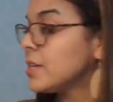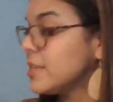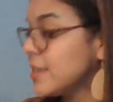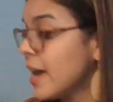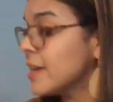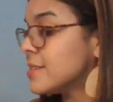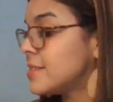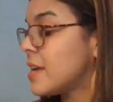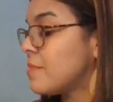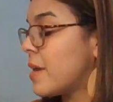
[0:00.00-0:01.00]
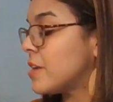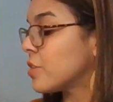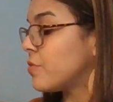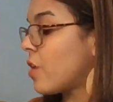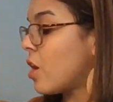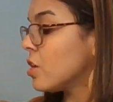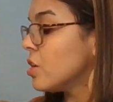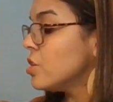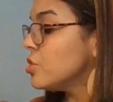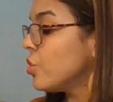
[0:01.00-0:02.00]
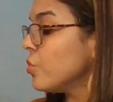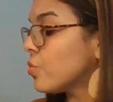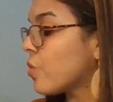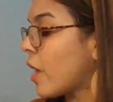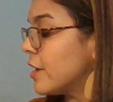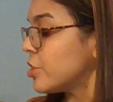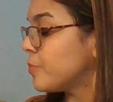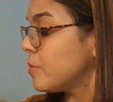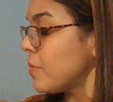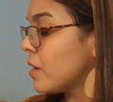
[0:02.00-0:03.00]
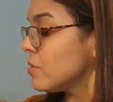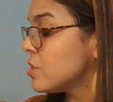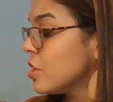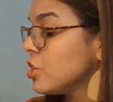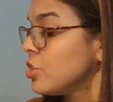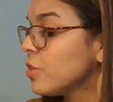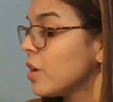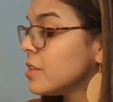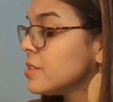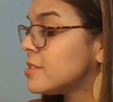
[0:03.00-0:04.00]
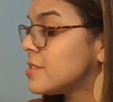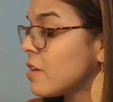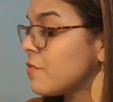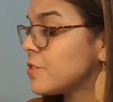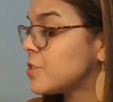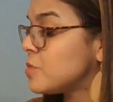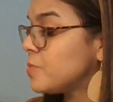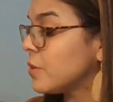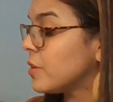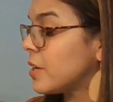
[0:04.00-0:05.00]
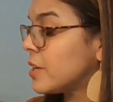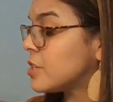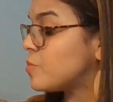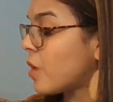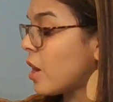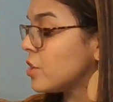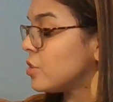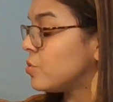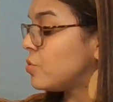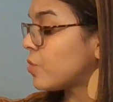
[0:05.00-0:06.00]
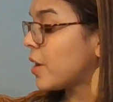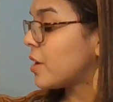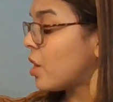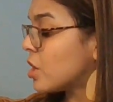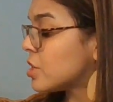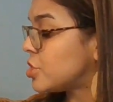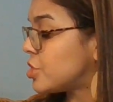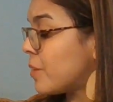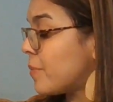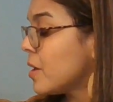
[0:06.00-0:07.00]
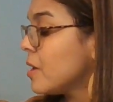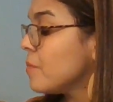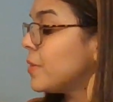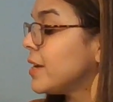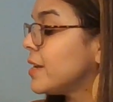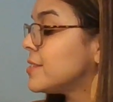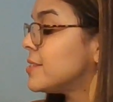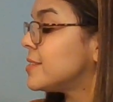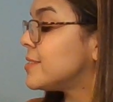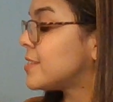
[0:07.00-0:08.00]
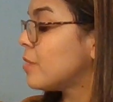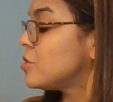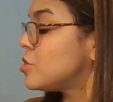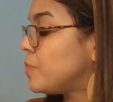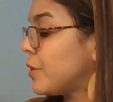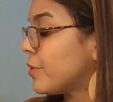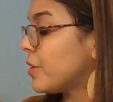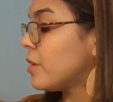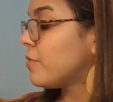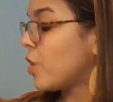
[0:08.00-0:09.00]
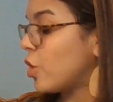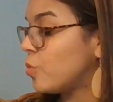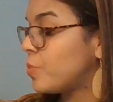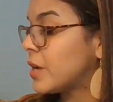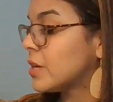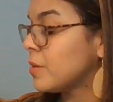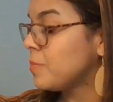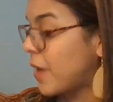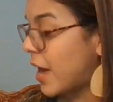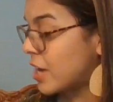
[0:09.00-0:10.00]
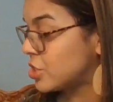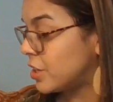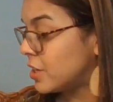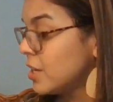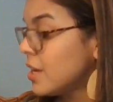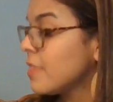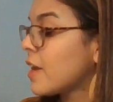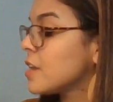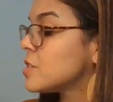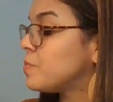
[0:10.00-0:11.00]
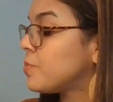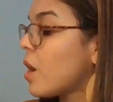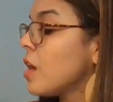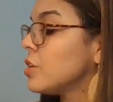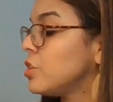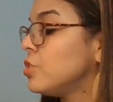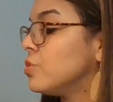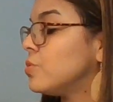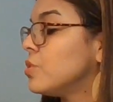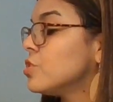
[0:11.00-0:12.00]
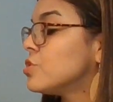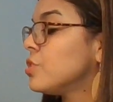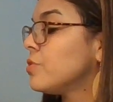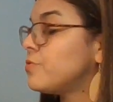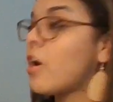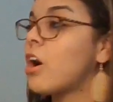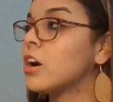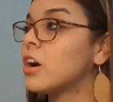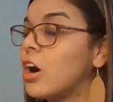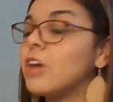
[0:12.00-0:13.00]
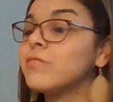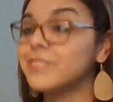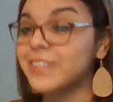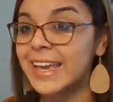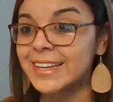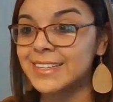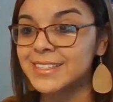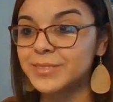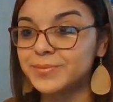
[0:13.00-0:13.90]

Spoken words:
Yes, said Magic Frog. Don't cry, Jumping Mouse. Your unselfish spirit has brought you great hardship, but it is the same spirit of hope and compassion that has brought you to the far-off land.